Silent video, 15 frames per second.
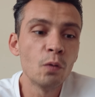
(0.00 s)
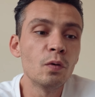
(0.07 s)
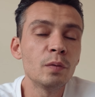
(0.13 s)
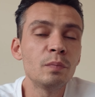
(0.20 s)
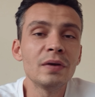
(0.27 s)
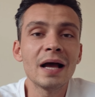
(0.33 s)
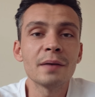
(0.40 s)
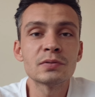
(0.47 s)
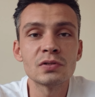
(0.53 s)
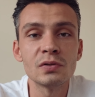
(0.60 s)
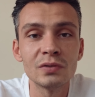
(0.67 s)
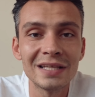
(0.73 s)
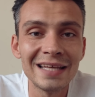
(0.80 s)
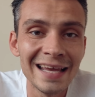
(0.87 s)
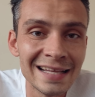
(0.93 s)
would be
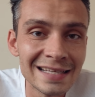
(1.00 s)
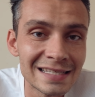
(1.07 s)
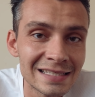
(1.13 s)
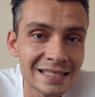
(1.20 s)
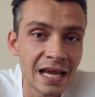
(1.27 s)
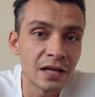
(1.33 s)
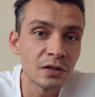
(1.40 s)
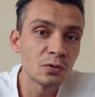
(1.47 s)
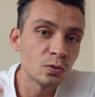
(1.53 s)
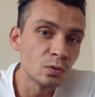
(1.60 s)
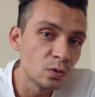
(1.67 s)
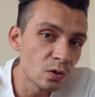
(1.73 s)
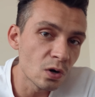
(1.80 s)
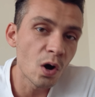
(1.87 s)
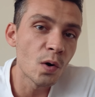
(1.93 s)
absolutely insane to
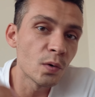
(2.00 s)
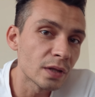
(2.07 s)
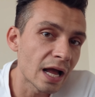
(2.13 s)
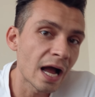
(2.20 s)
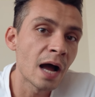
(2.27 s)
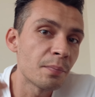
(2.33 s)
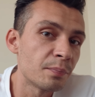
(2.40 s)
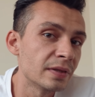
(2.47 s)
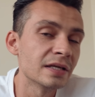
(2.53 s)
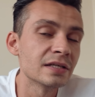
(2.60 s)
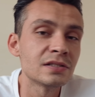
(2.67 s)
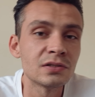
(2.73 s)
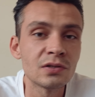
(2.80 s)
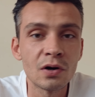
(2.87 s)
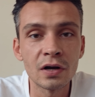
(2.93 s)
load up
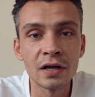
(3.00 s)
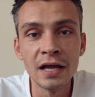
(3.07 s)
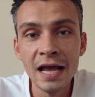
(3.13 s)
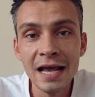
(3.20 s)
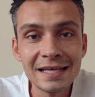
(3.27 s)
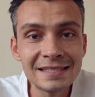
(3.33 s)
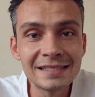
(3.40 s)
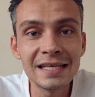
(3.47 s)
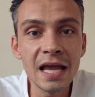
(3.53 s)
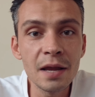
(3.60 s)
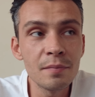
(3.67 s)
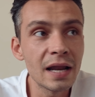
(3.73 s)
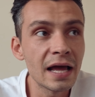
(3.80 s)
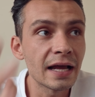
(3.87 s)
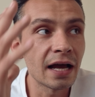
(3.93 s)
this stock
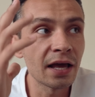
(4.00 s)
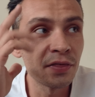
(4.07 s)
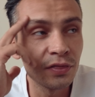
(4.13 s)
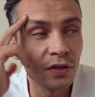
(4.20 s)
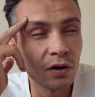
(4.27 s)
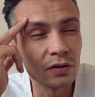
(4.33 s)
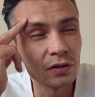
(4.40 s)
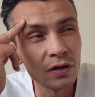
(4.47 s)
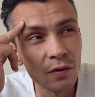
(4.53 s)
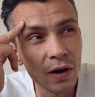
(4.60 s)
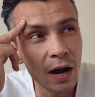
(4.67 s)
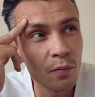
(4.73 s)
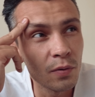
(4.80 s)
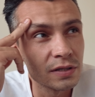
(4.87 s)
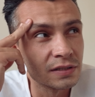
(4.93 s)
same like i thought you know
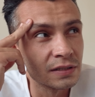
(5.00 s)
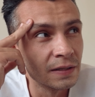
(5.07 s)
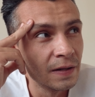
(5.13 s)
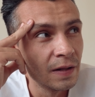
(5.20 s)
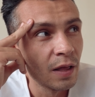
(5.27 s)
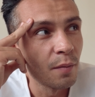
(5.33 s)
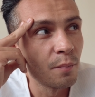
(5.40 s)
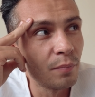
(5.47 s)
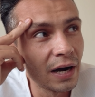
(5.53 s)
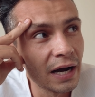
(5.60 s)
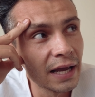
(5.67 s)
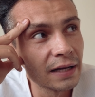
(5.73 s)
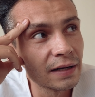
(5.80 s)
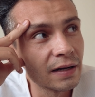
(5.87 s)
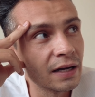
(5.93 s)
i was
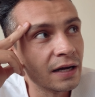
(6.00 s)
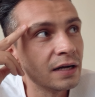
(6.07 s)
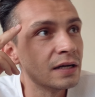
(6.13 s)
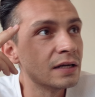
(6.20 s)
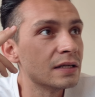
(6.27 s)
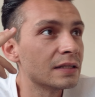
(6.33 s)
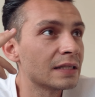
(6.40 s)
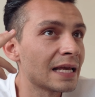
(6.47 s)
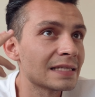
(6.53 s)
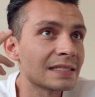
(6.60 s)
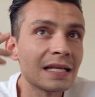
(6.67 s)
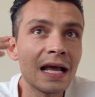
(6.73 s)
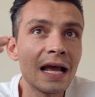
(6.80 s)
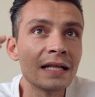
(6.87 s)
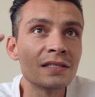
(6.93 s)
buying uh,
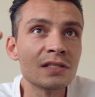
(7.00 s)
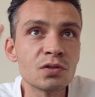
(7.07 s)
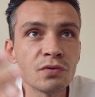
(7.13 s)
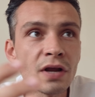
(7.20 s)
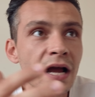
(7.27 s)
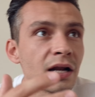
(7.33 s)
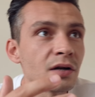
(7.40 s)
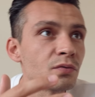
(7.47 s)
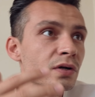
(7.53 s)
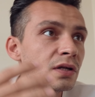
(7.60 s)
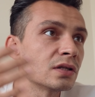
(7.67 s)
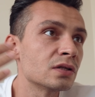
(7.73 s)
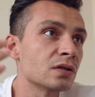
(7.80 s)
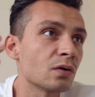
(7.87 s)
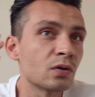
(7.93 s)
tesla at
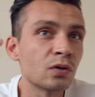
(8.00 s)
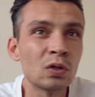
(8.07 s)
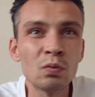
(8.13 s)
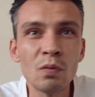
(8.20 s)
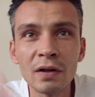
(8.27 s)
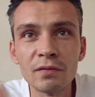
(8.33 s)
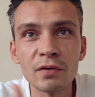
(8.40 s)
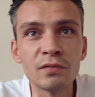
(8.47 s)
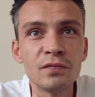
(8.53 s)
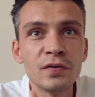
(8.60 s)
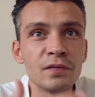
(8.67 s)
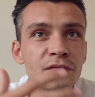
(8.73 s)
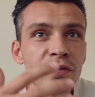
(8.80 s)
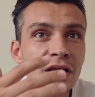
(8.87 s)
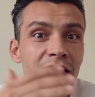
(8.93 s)
300 or
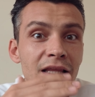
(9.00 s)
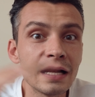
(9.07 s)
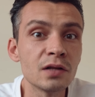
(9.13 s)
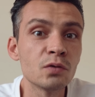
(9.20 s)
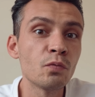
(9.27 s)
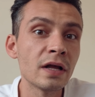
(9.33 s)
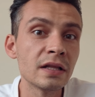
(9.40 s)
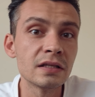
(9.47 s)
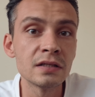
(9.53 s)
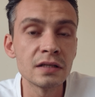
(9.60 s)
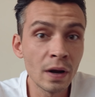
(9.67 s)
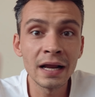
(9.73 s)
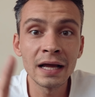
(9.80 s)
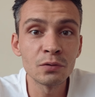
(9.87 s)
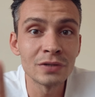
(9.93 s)
250 and then it went
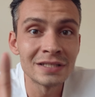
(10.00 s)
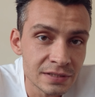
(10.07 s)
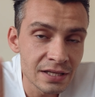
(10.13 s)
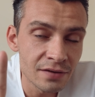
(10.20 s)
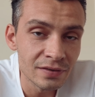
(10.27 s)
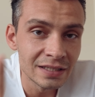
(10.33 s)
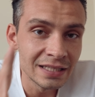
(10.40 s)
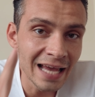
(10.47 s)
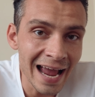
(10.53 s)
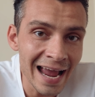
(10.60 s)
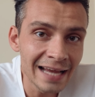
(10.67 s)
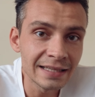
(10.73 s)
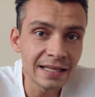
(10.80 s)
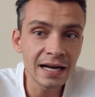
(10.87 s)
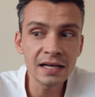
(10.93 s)

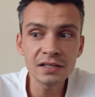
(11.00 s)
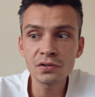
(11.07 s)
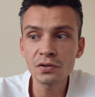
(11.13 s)
178 and i